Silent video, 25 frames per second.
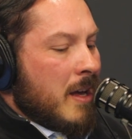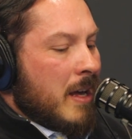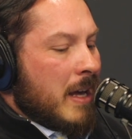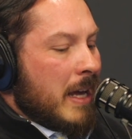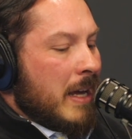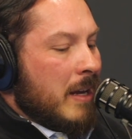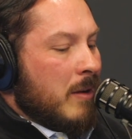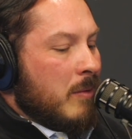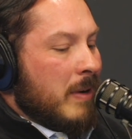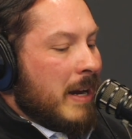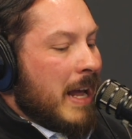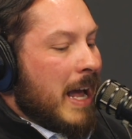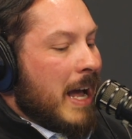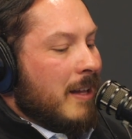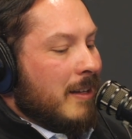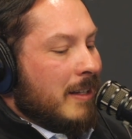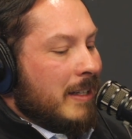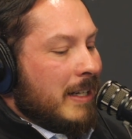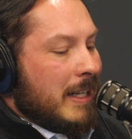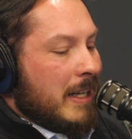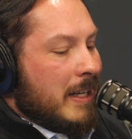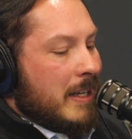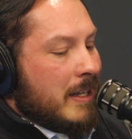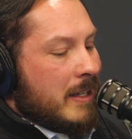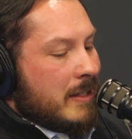And
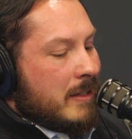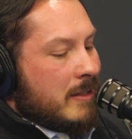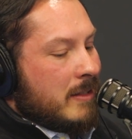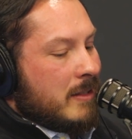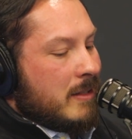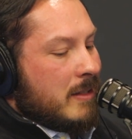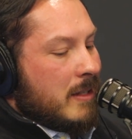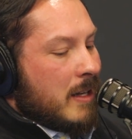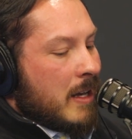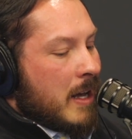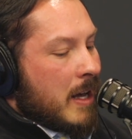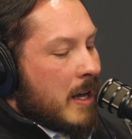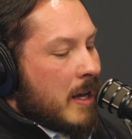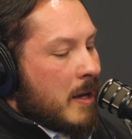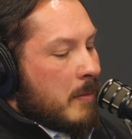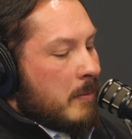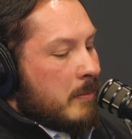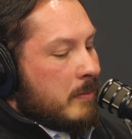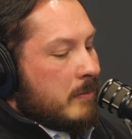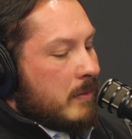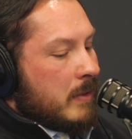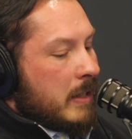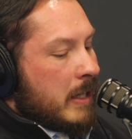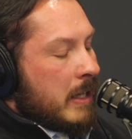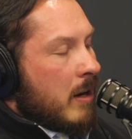reality is,
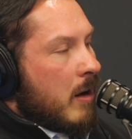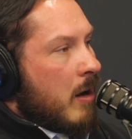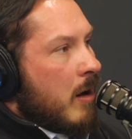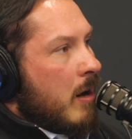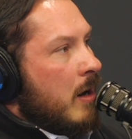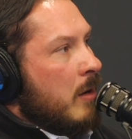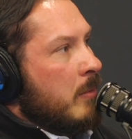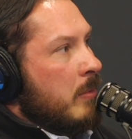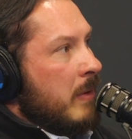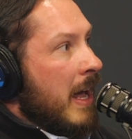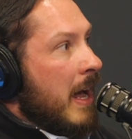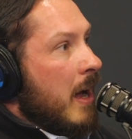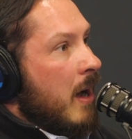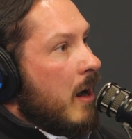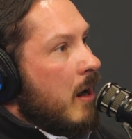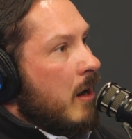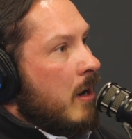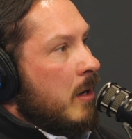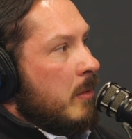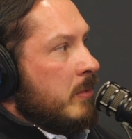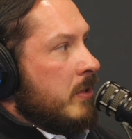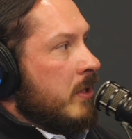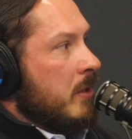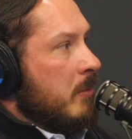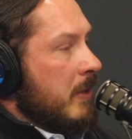it
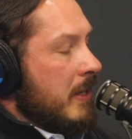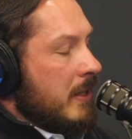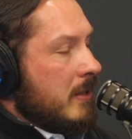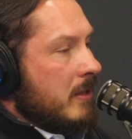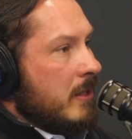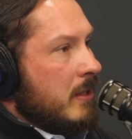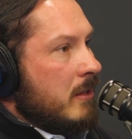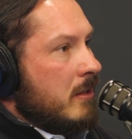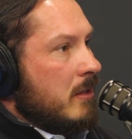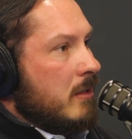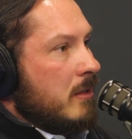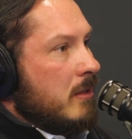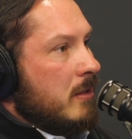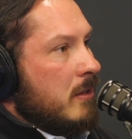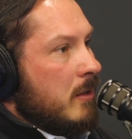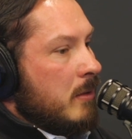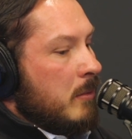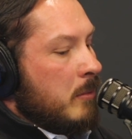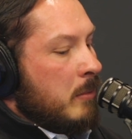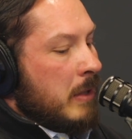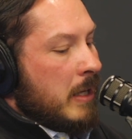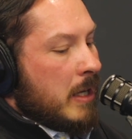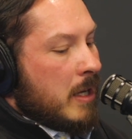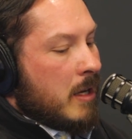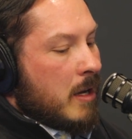harms your business
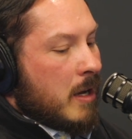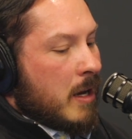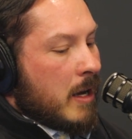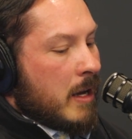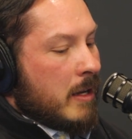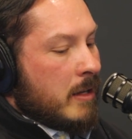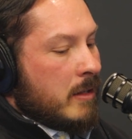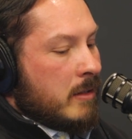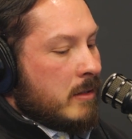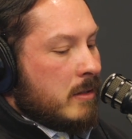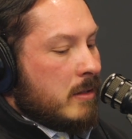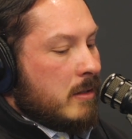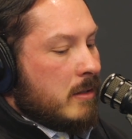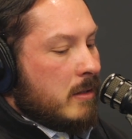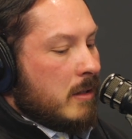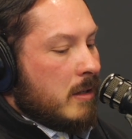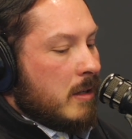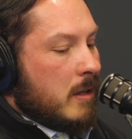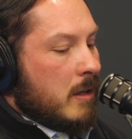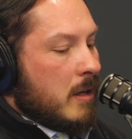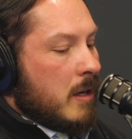because